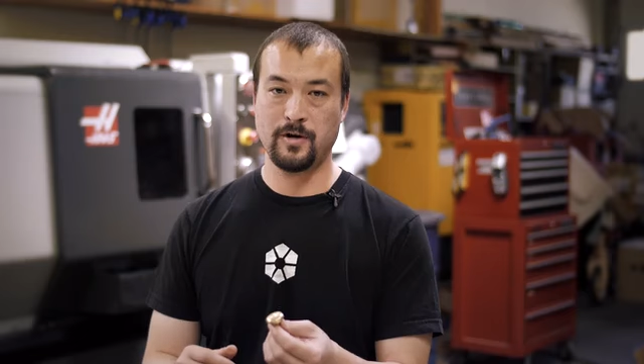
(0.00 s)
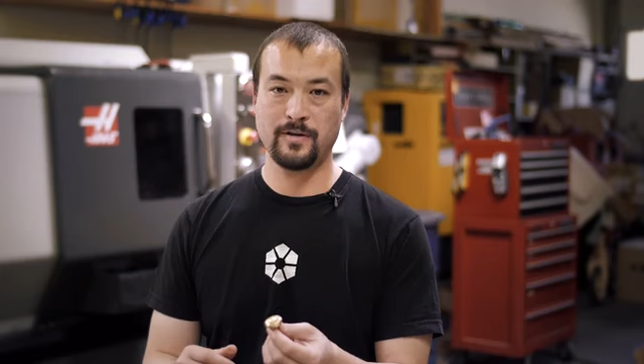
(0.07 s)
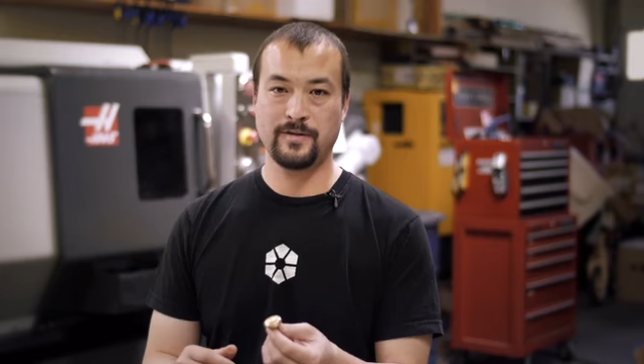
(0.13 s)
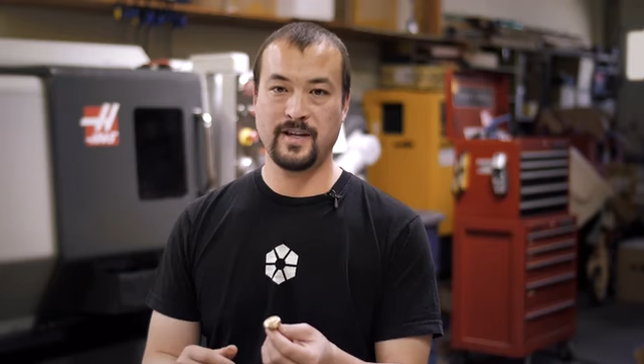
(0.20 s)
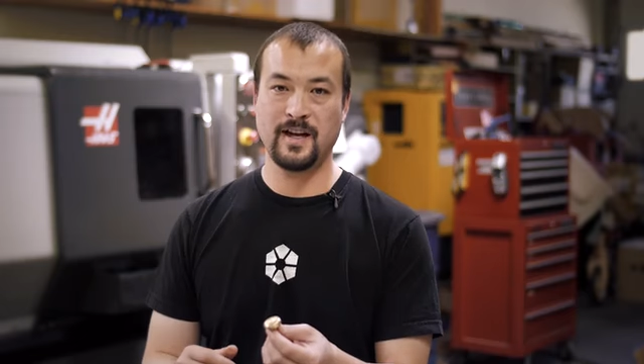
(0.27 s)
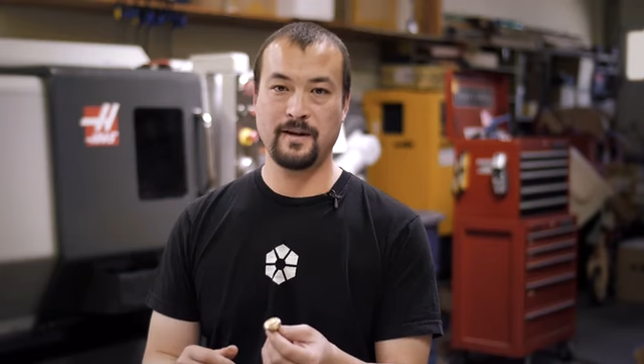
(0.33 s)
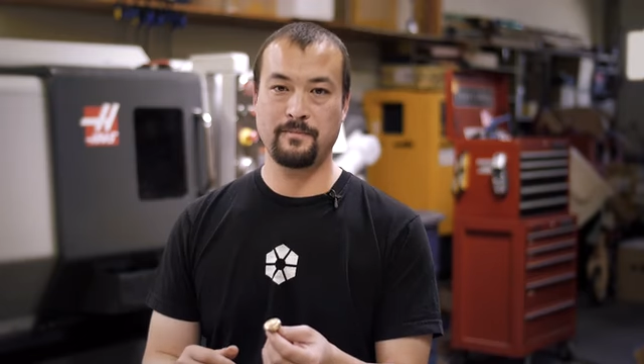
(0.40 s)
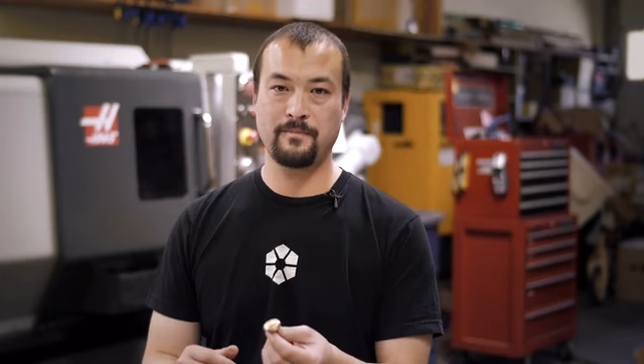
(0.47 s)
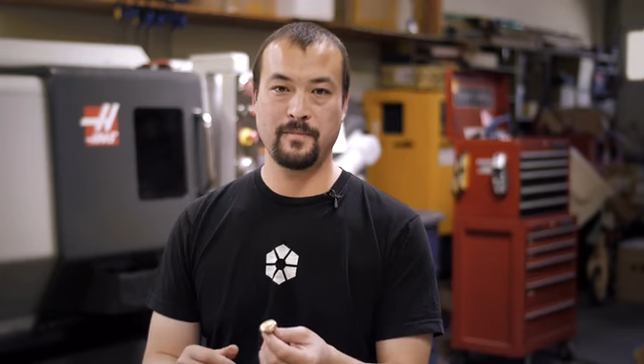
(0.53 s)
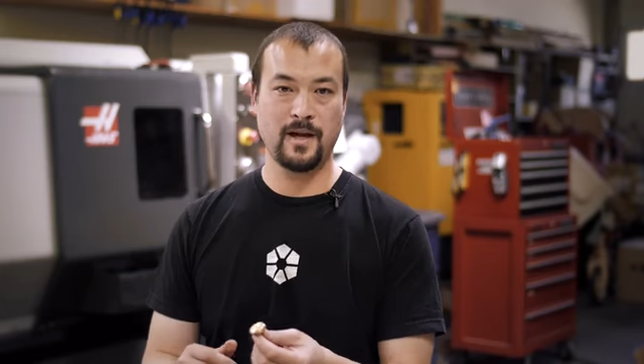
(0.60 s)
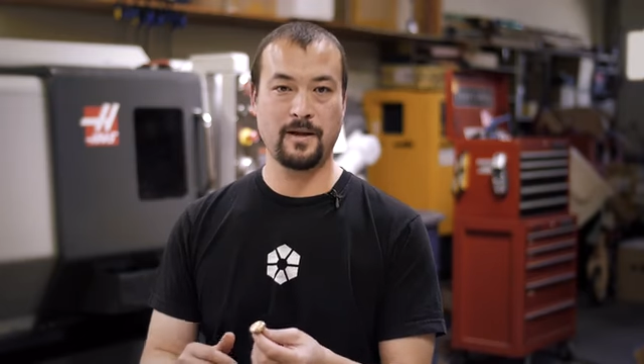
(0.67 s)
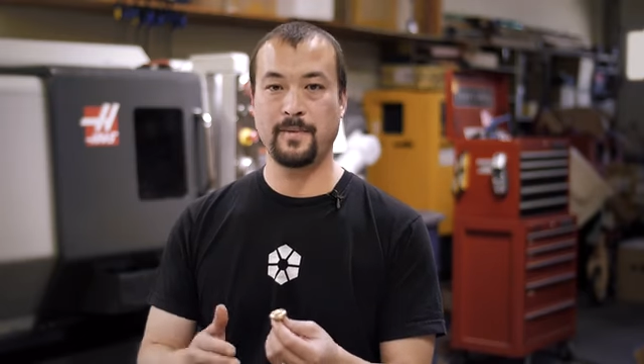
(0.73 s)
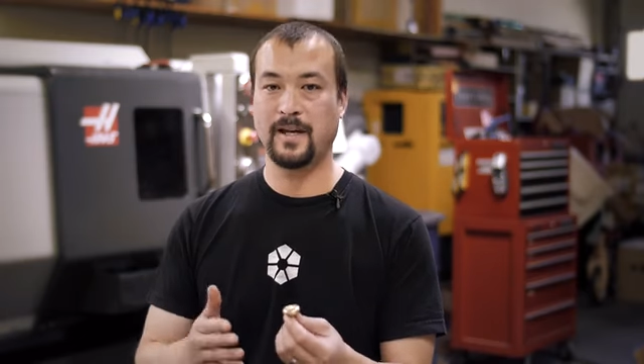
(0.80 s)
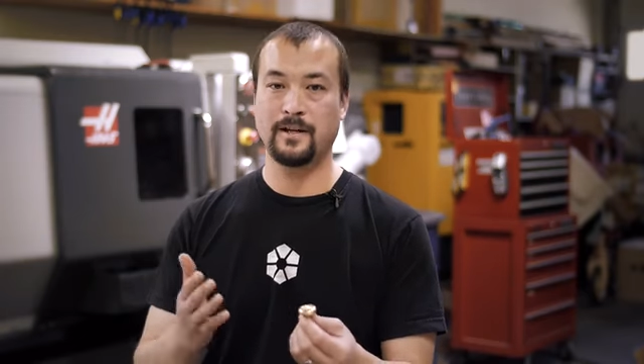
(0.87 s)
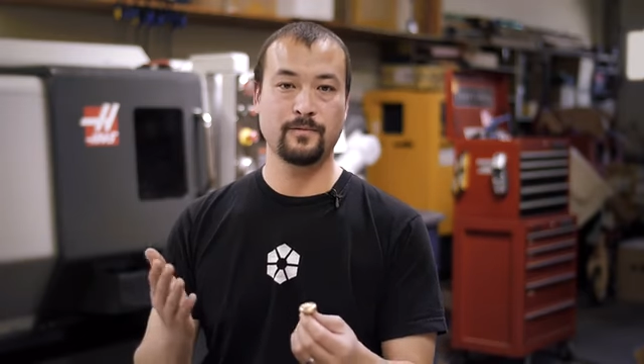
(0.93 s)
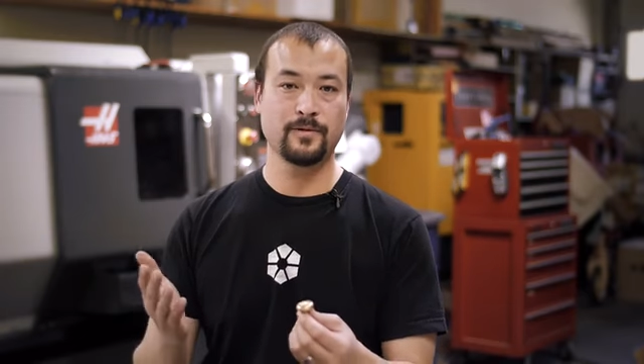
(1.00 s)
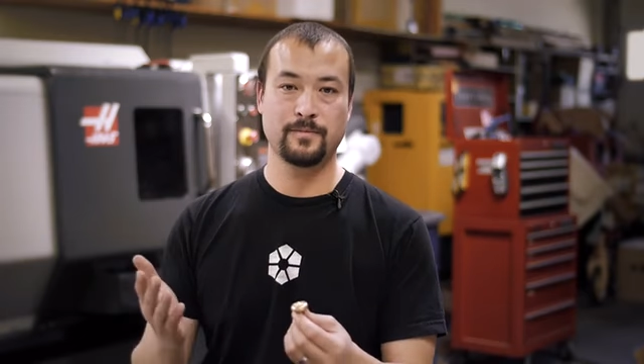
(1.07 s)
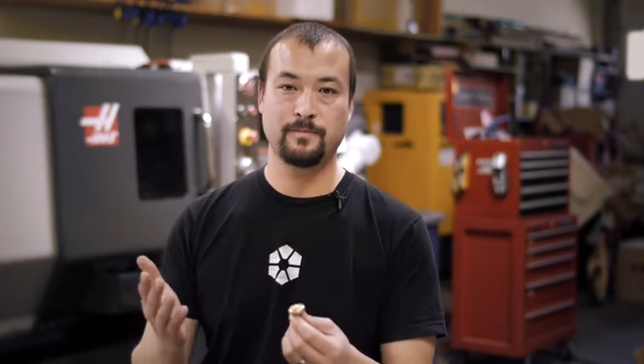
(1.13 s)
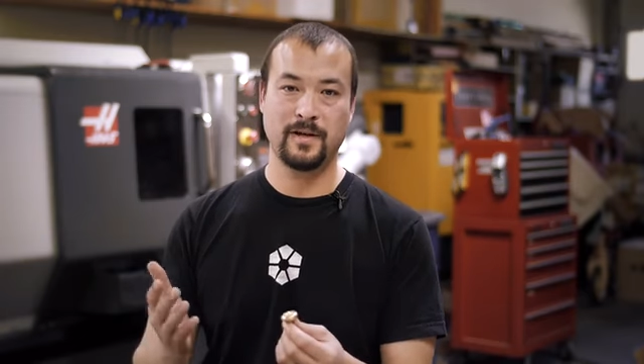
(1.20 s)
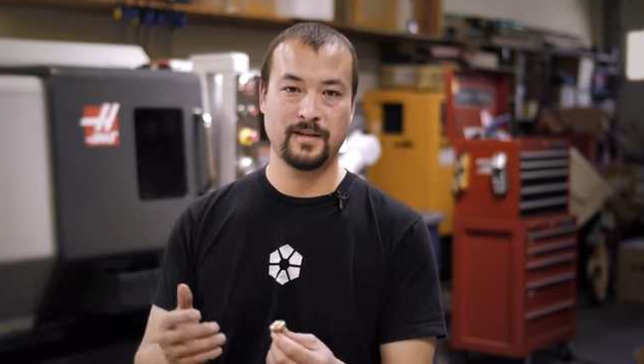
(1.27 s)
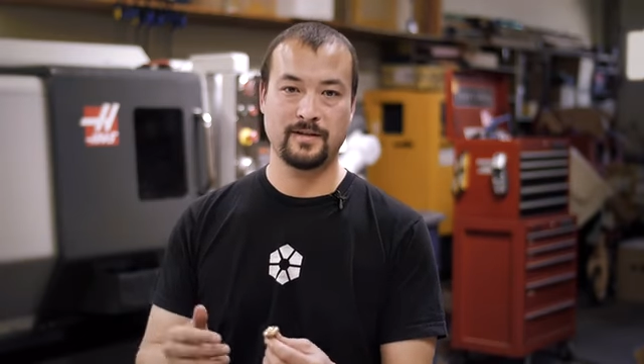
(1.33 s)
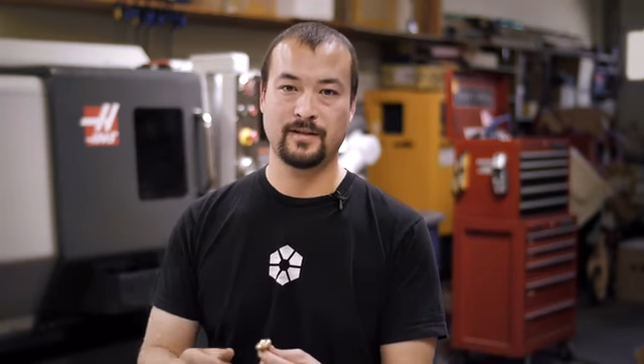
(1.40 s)
prototype I made
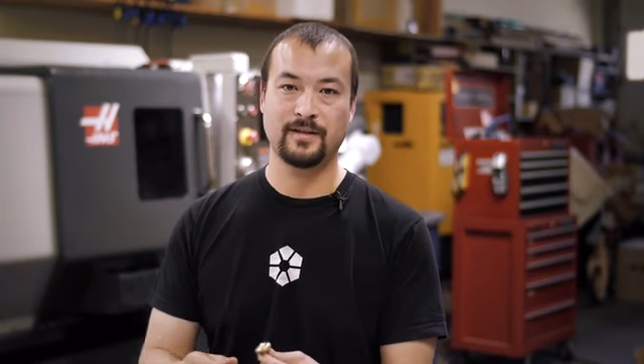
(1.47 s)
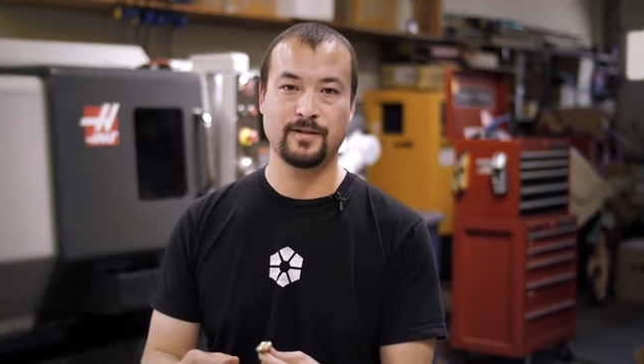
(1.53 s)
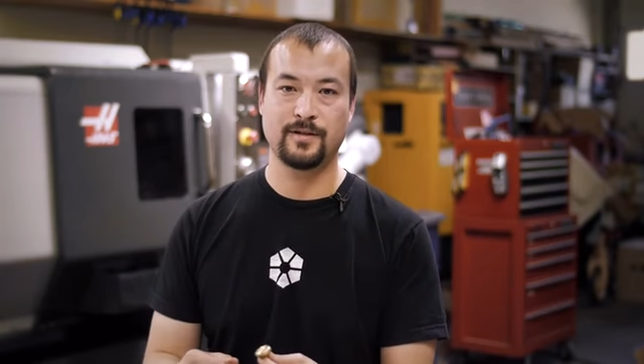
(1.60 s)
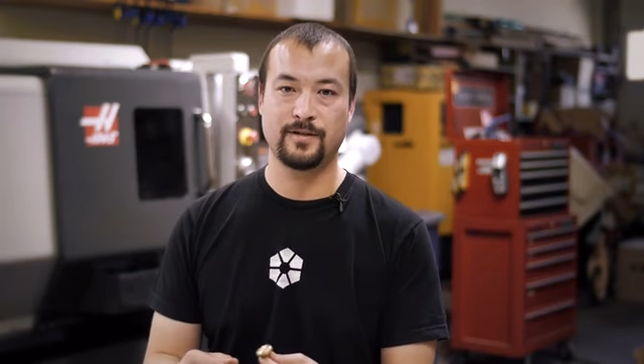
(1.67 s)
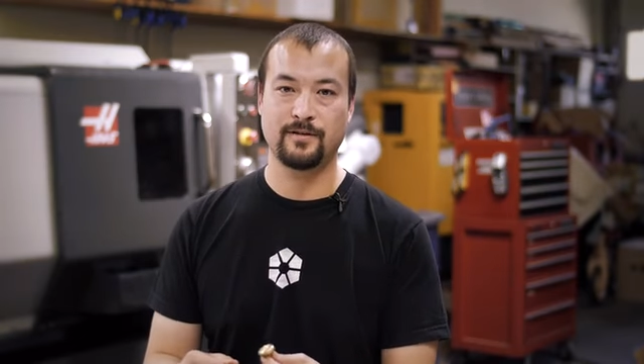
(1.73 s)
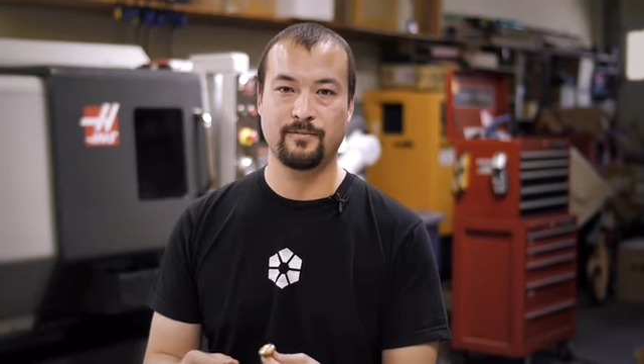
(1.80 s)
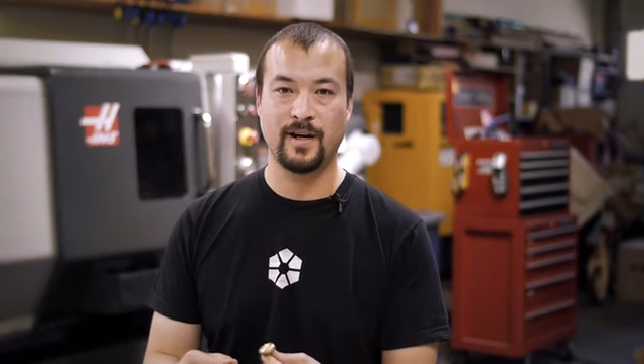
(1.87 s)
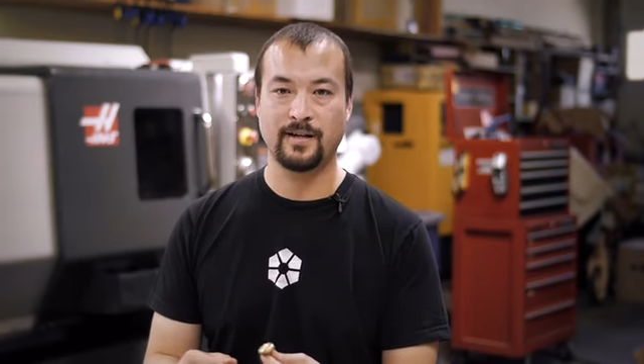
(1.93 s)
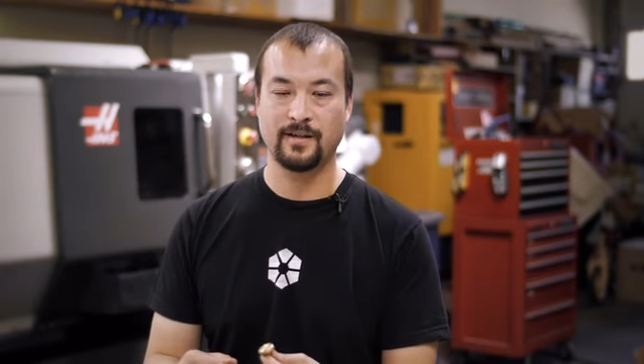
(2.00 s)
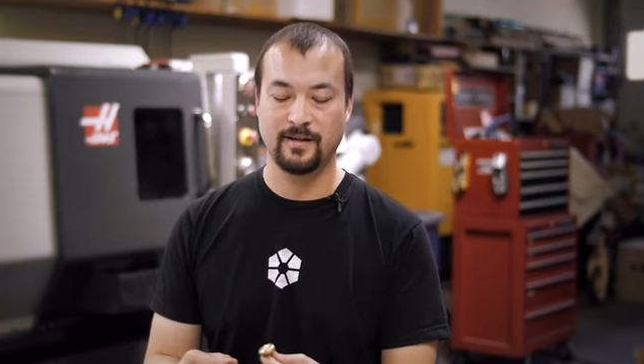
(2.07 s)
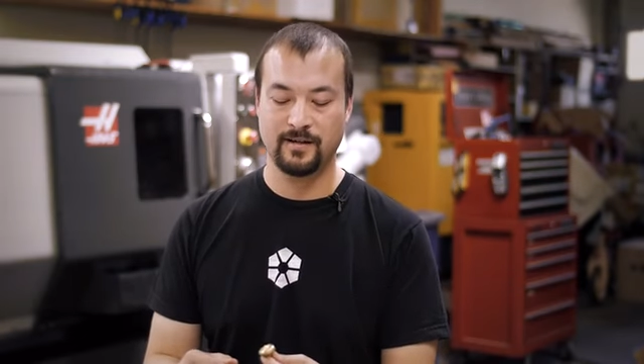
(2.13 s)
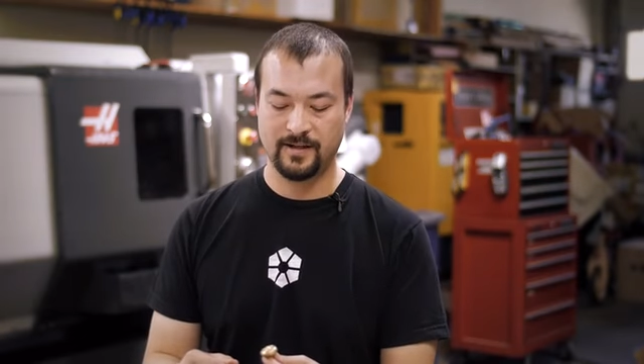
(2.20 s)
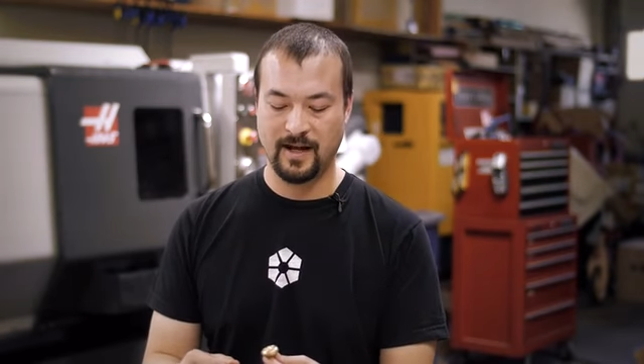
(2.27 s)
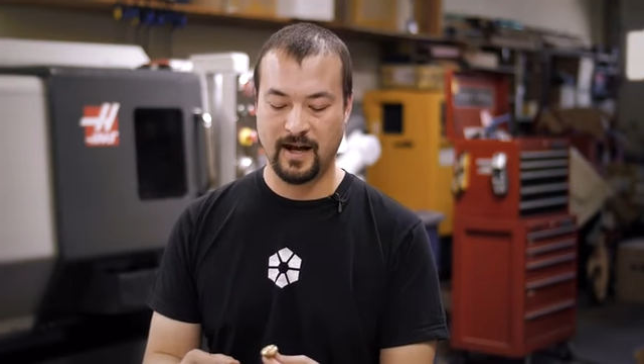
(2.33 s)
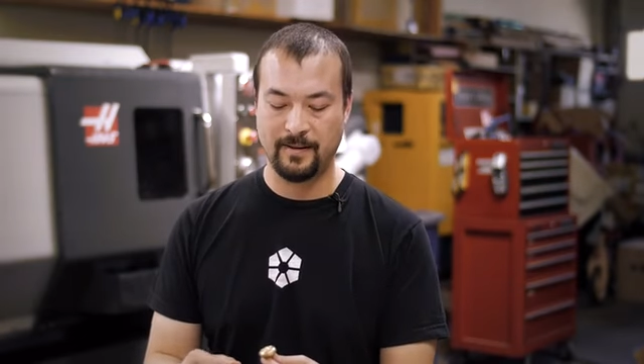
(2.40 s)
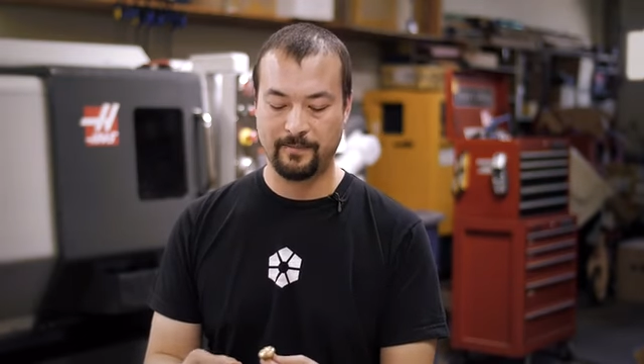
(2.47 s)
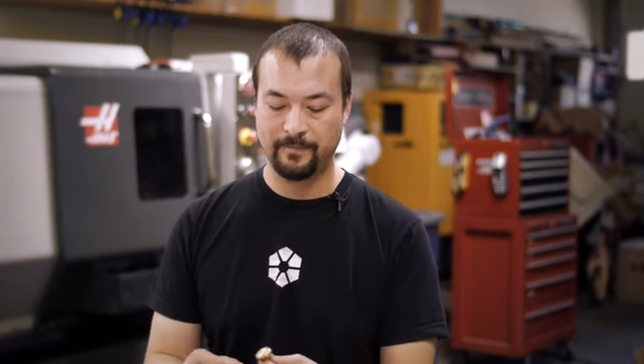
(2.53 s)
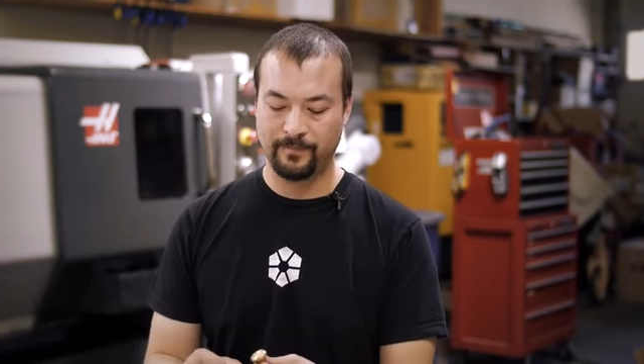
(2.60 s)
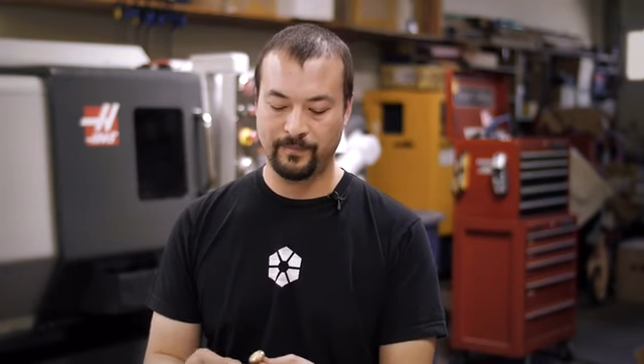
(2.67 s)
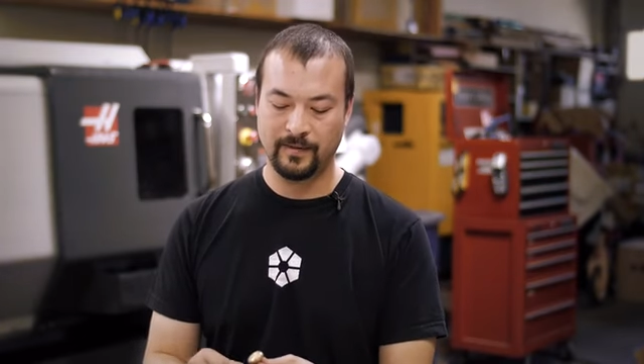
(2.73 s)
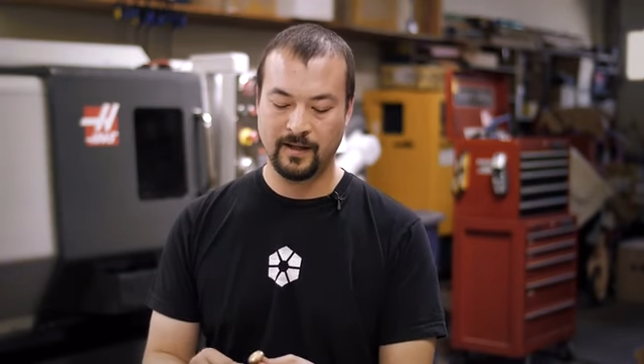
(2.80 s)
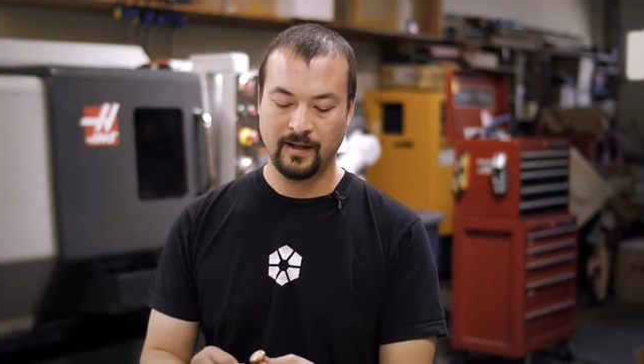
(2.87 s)
was basically just a regular
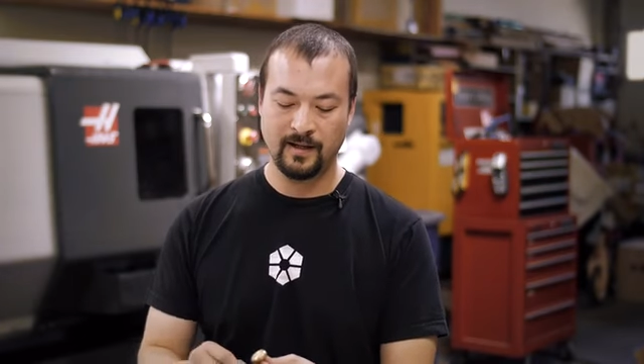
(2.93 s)
top,